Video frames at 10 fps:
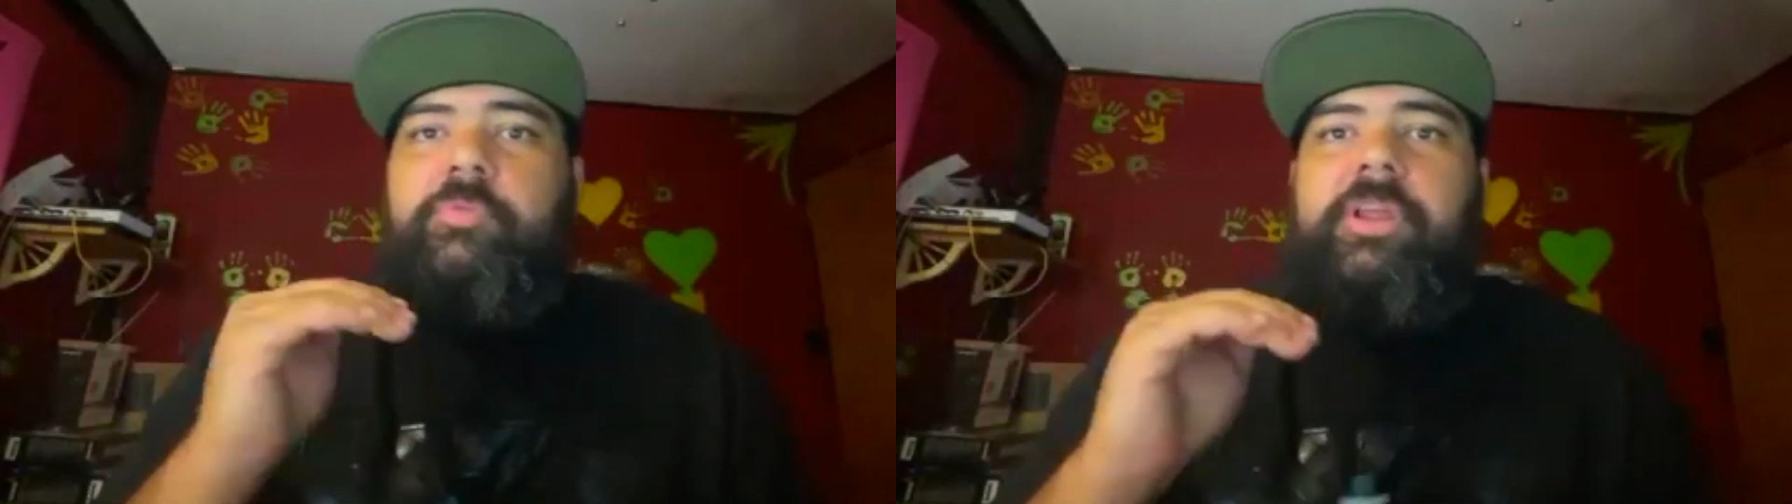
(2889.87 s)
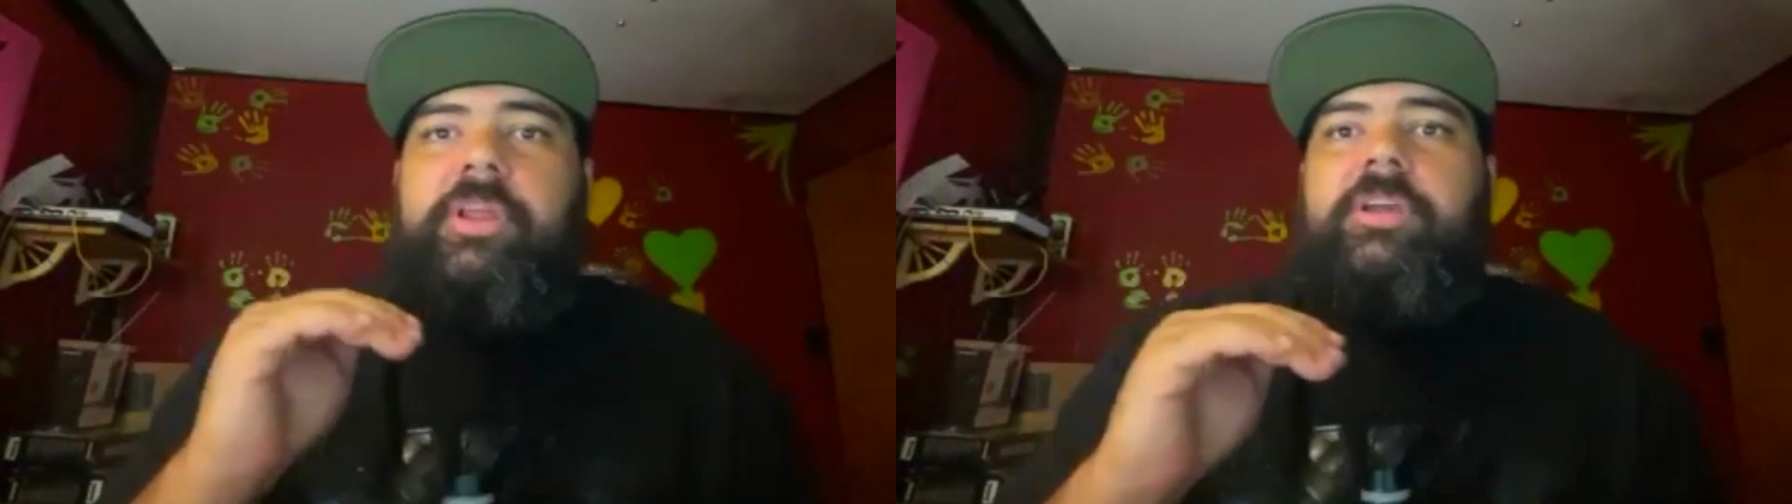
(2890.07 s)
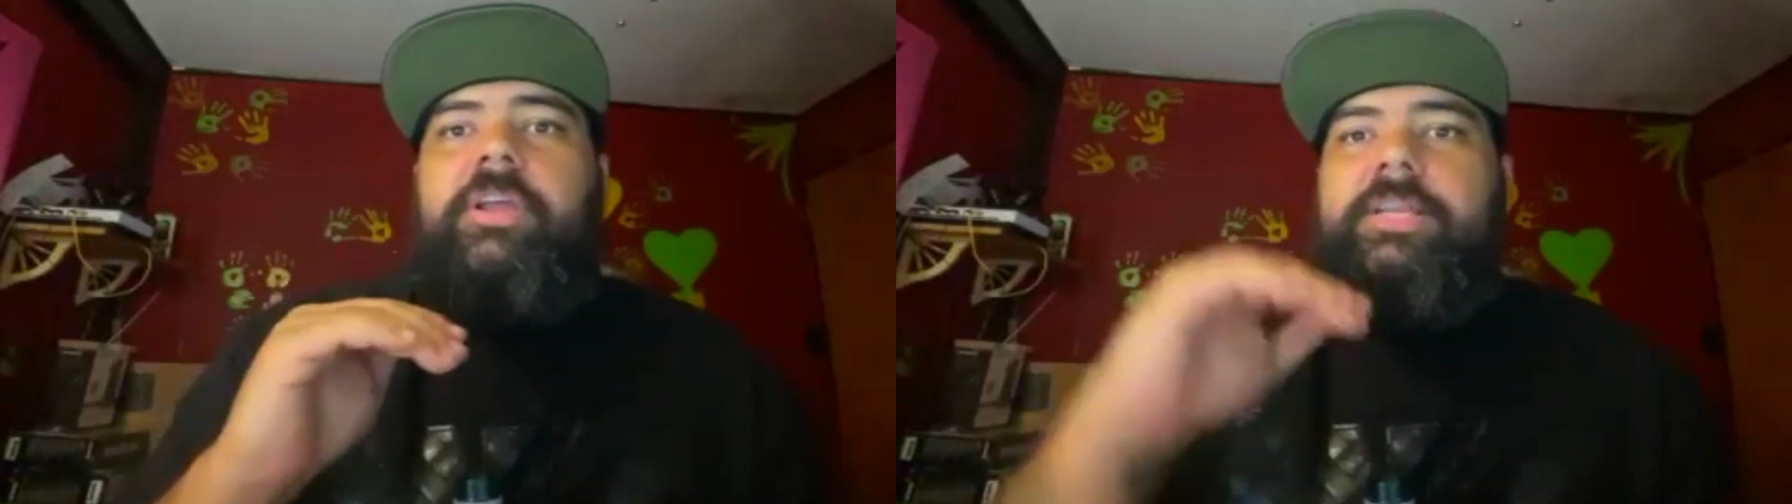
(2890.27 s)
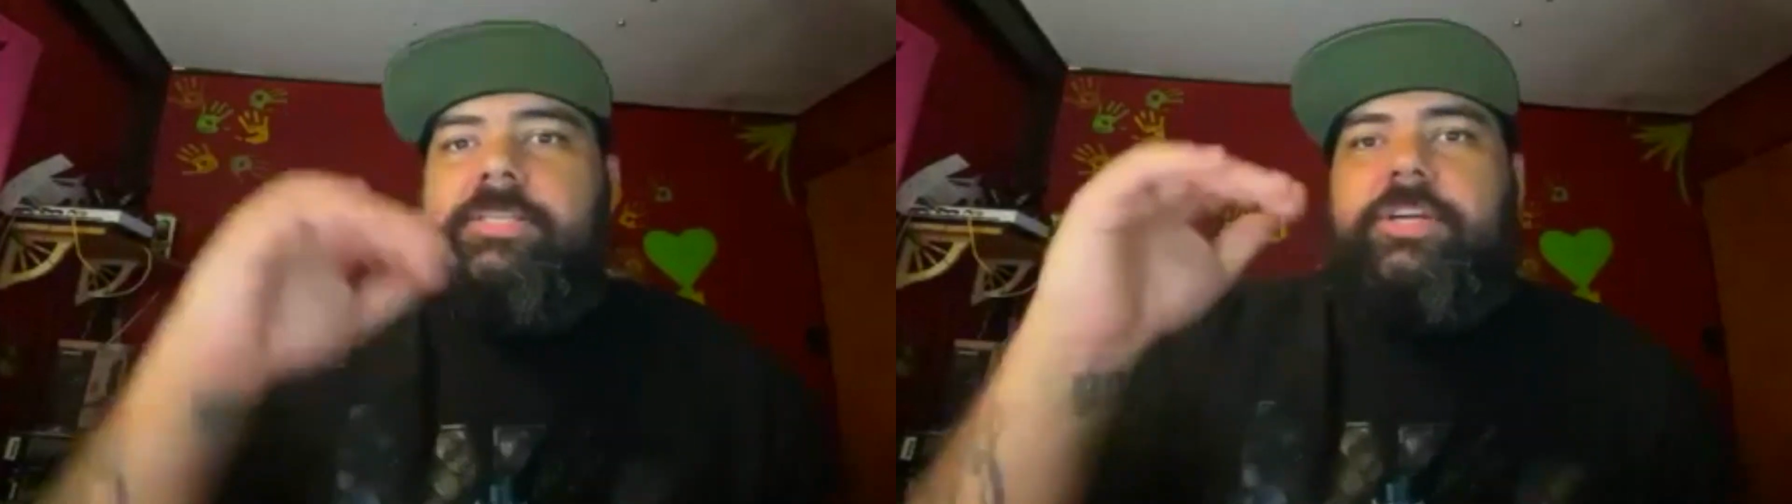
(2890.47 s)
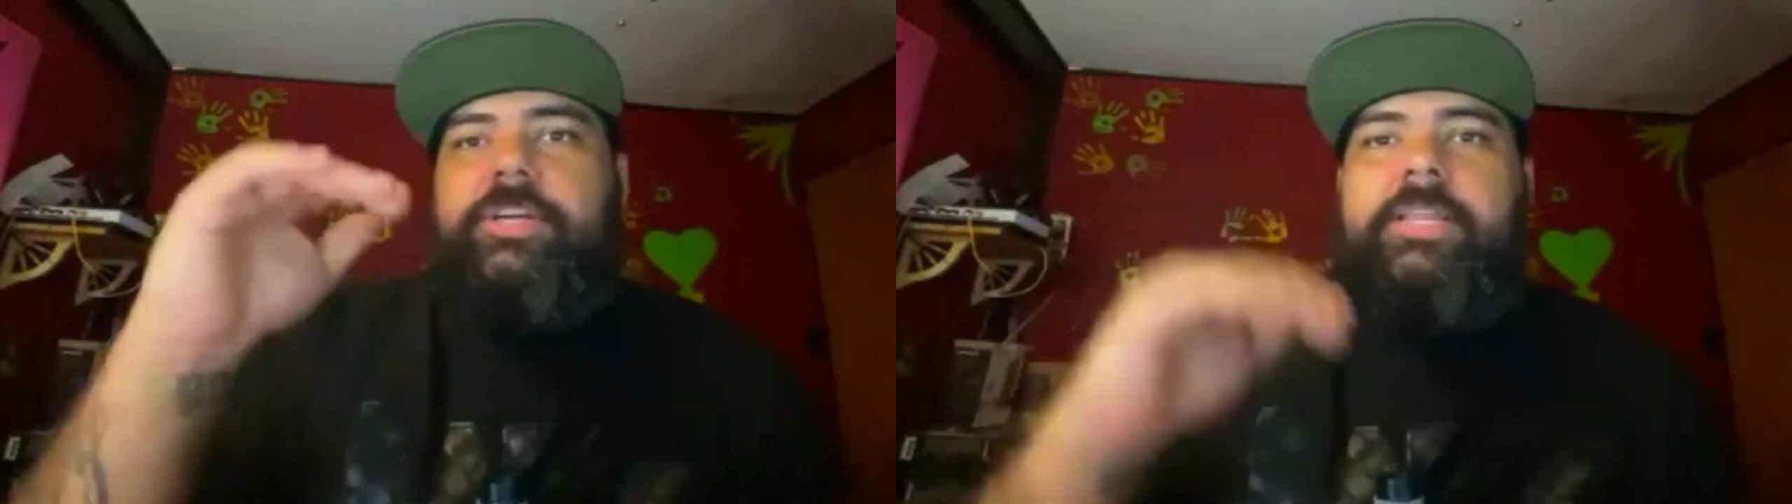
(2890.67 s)
pretty good. Let's
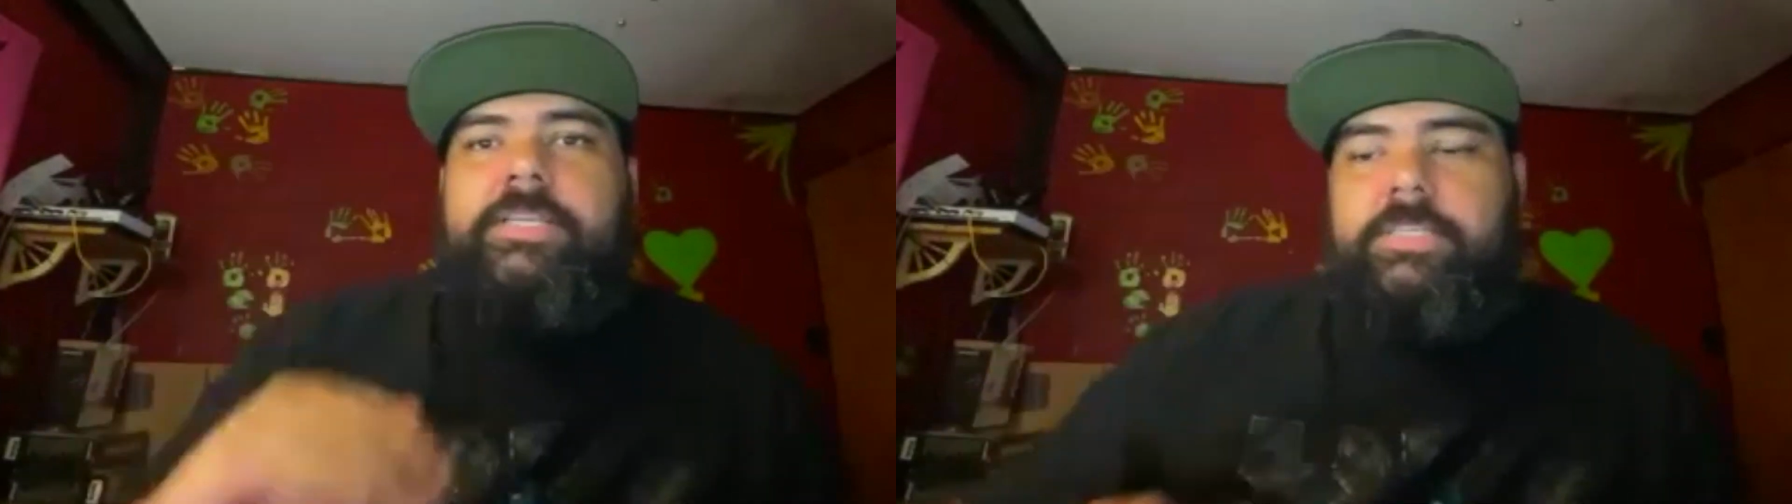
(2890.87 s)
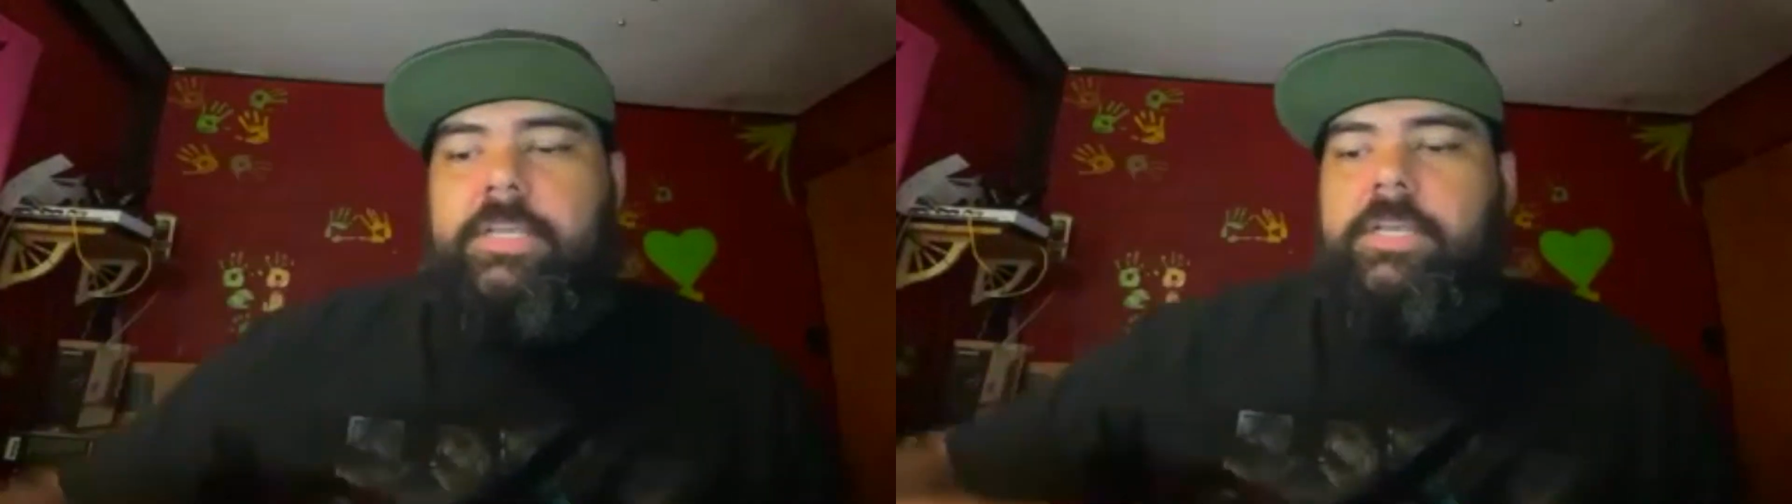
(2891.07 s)
try this.